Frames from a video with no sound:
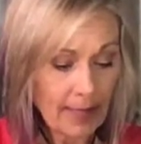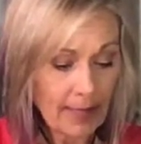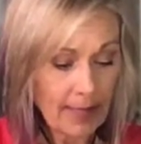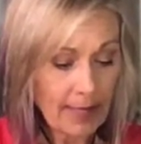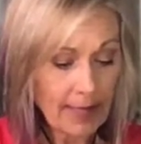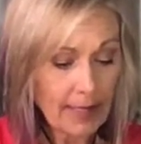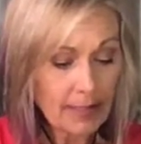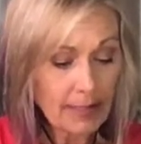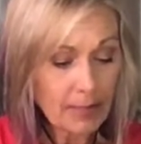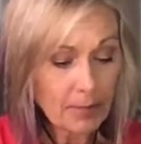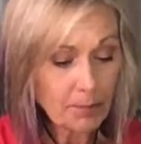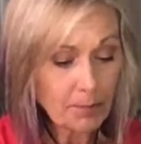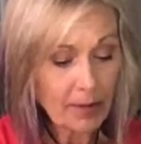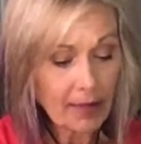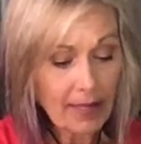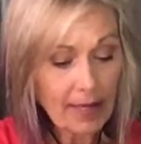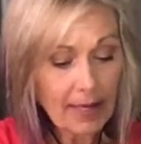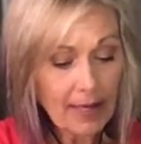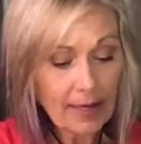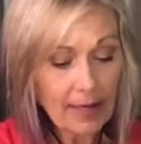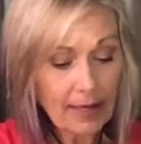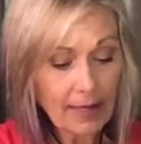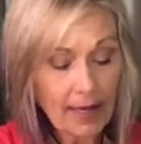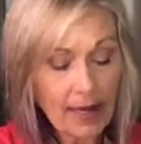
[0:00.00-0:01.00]
is
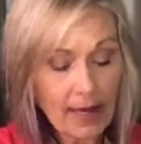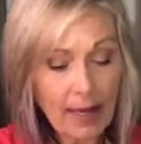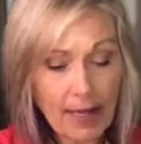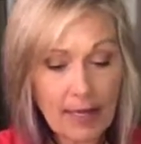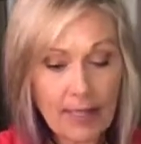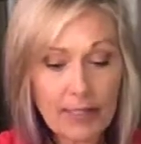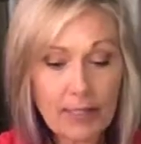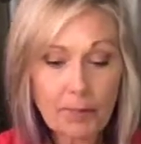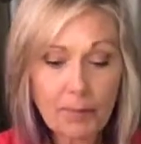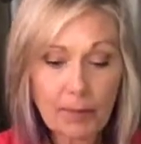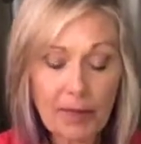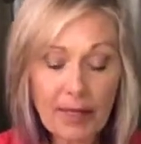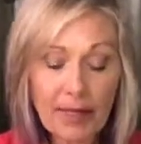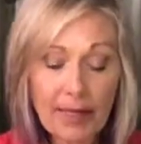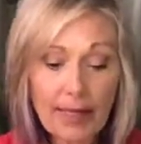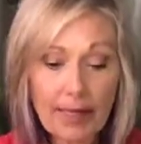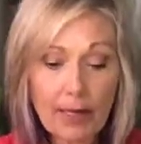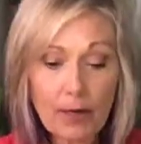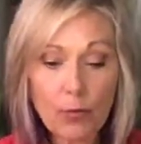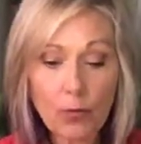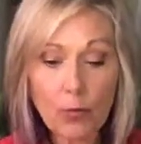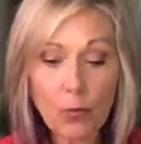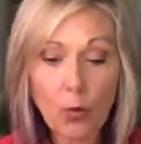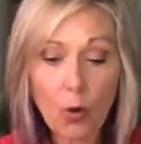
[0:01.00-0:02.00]
playing
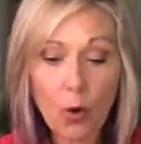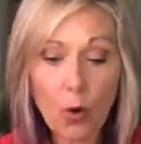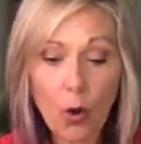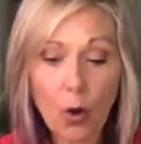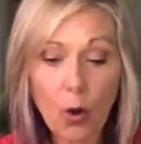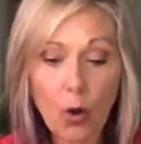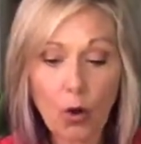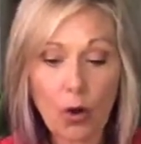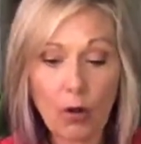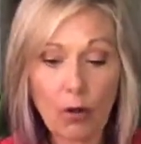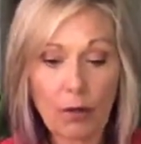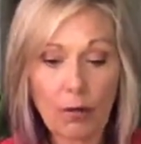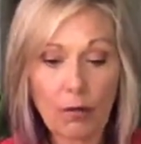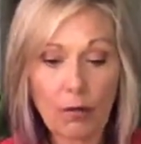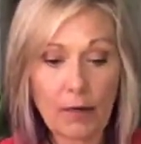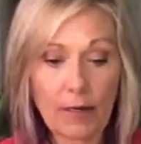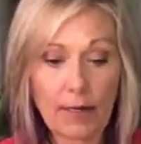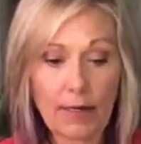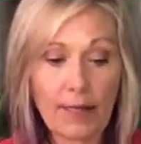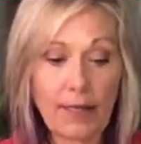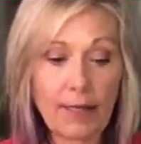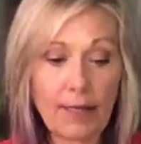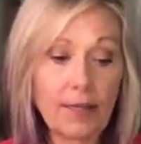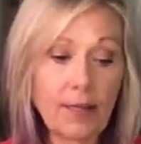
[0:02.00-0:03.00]
a role
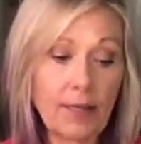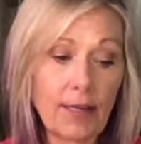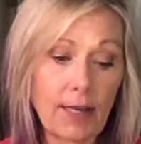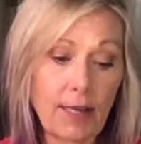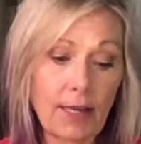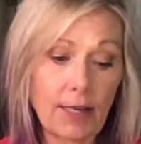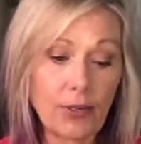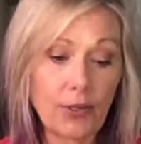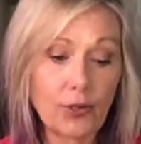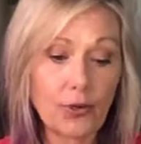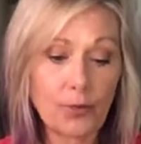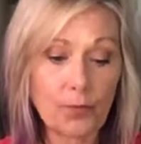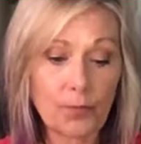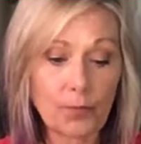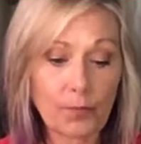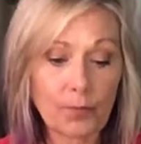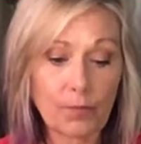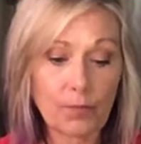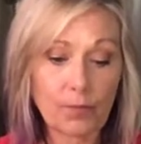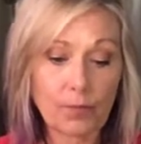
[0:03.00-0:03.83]
in your